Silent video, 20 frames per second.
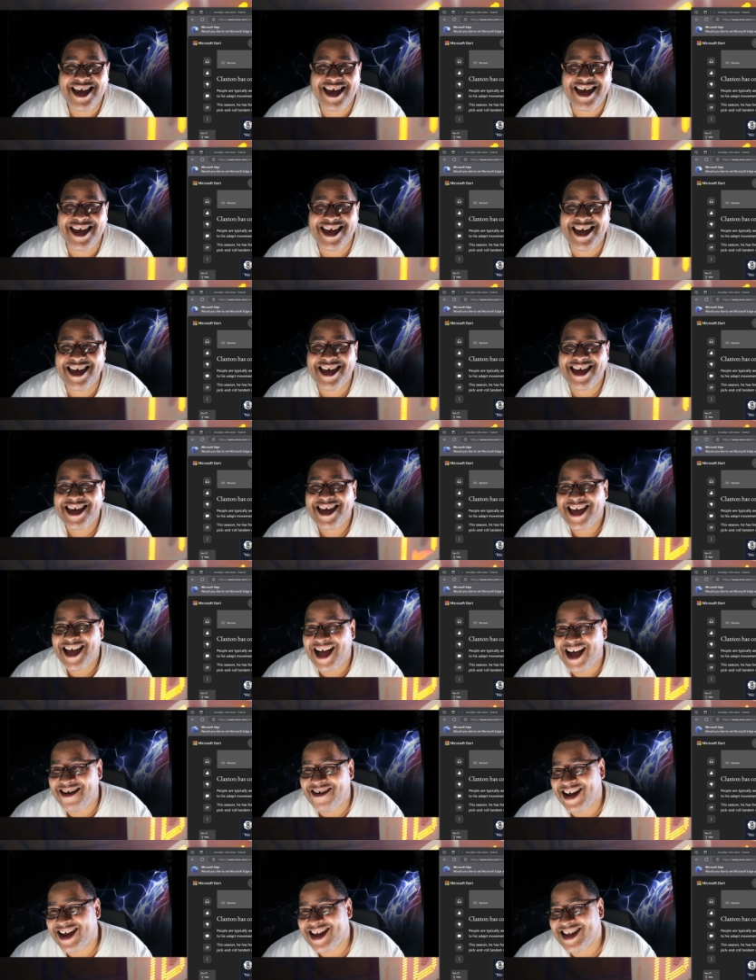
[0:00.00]
All
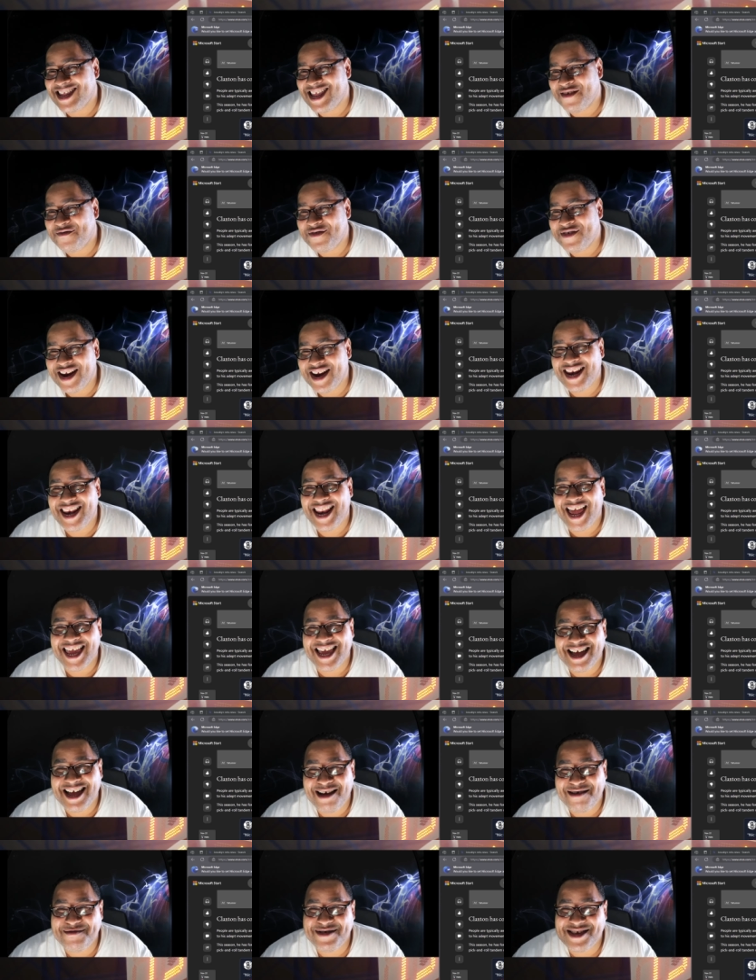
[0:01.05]
right, definitely like,
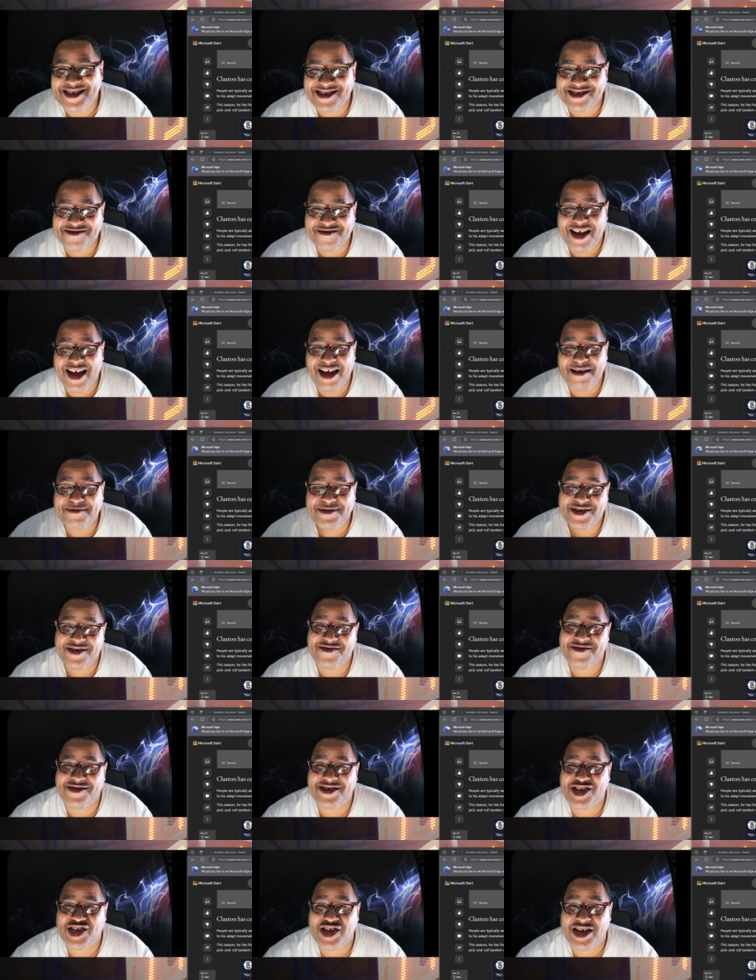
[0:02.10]
comment, subscribe,
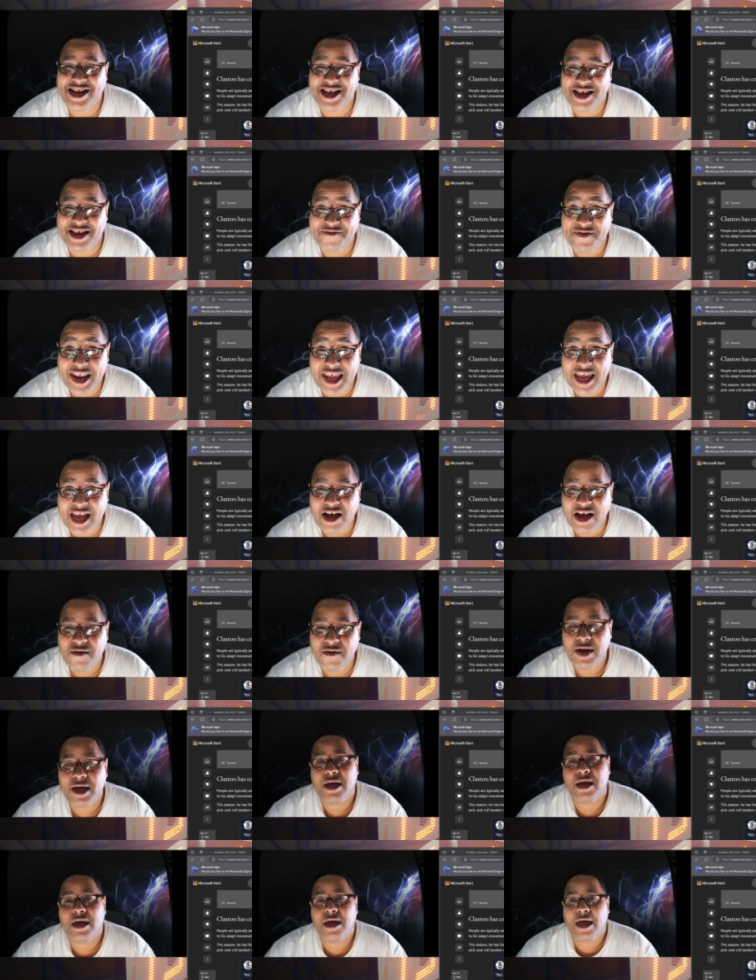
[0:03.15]
certainly share this video.
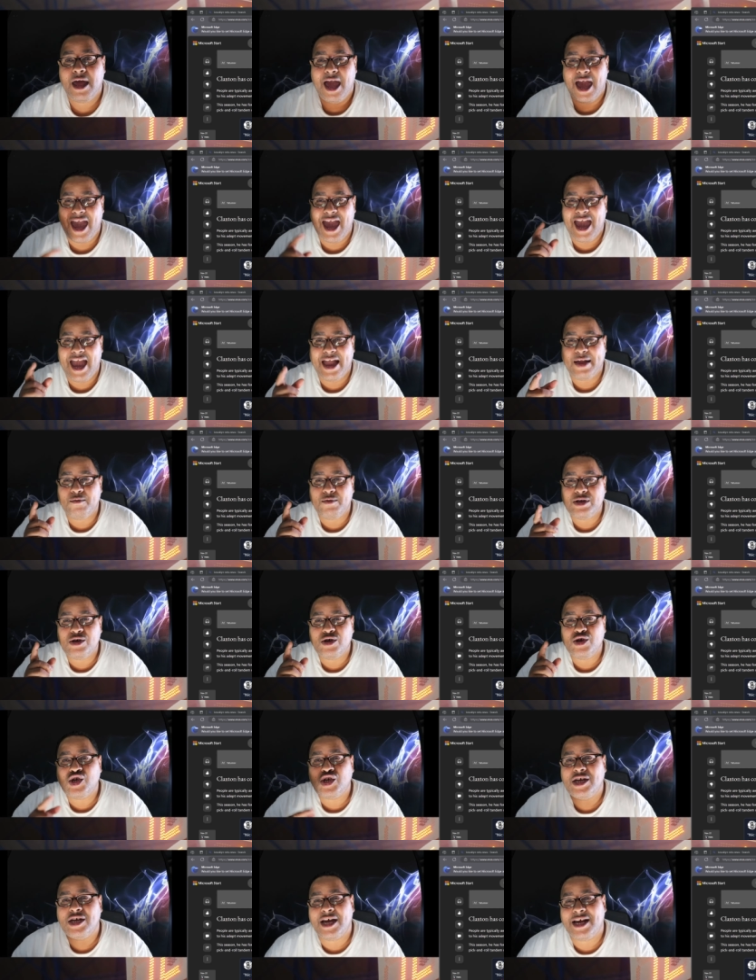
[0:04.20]
And when you
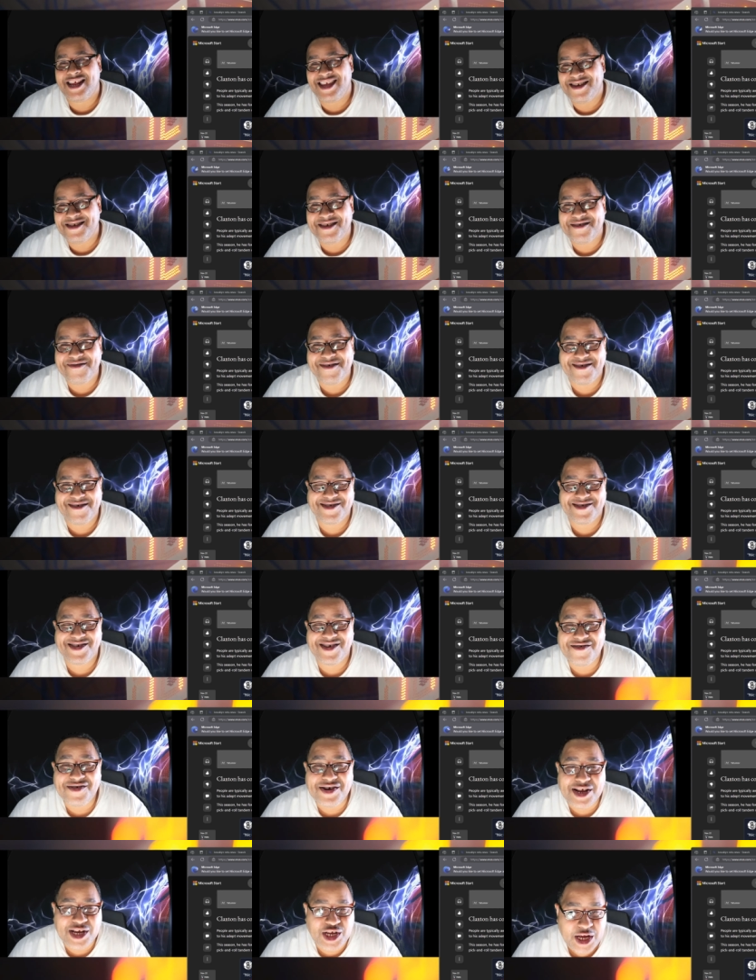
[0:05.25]
share the universe,
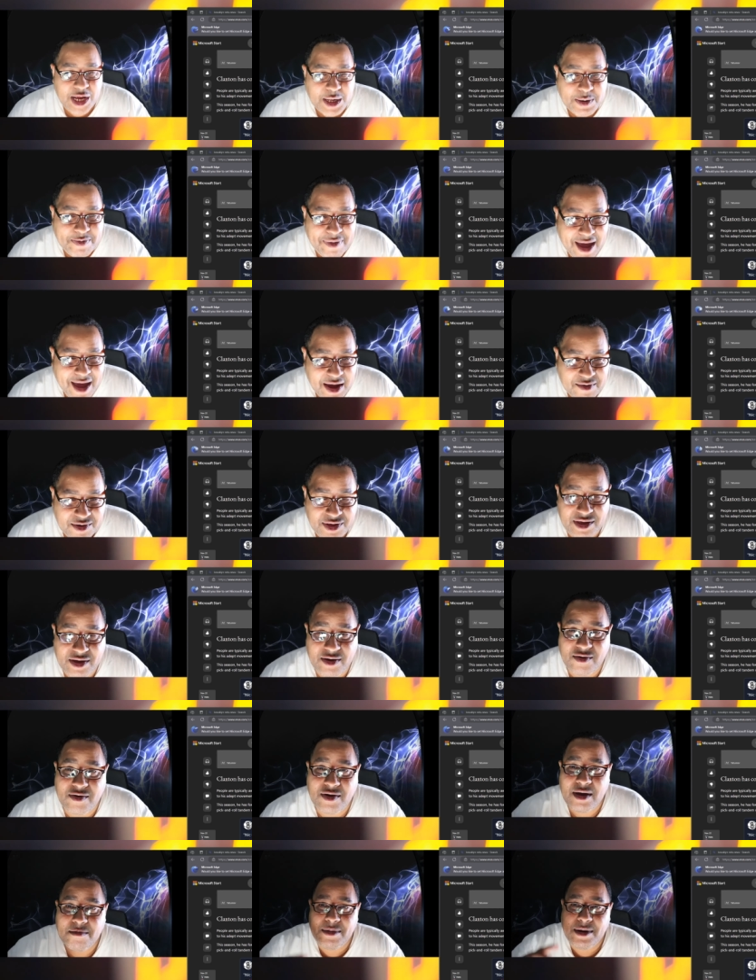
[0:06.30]
certainly shares back with you.
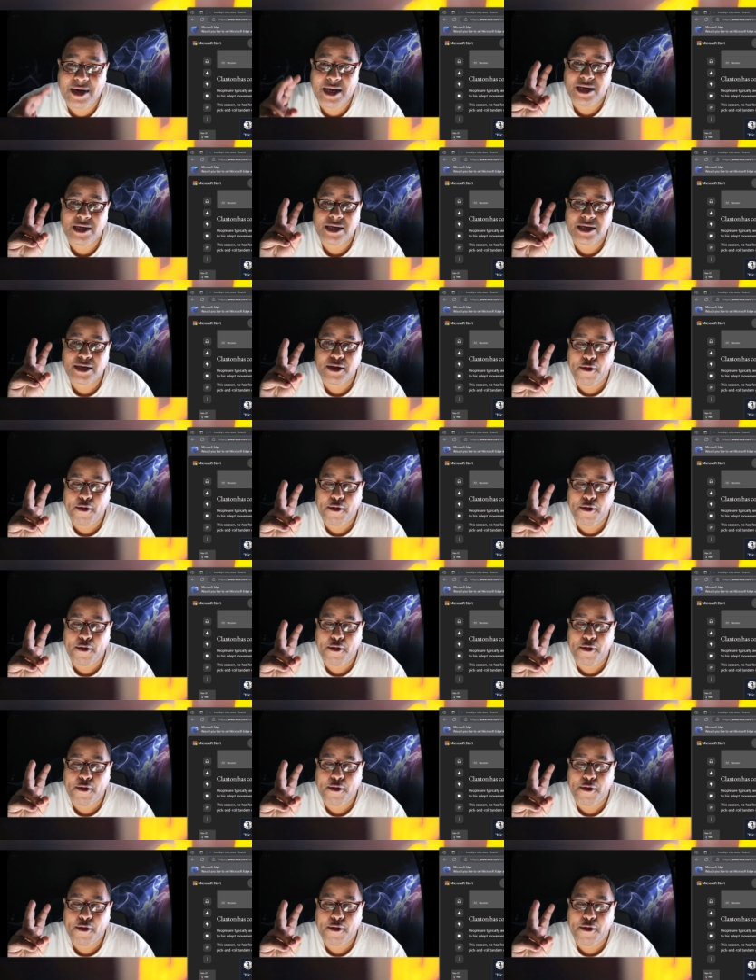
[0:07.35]
Peace.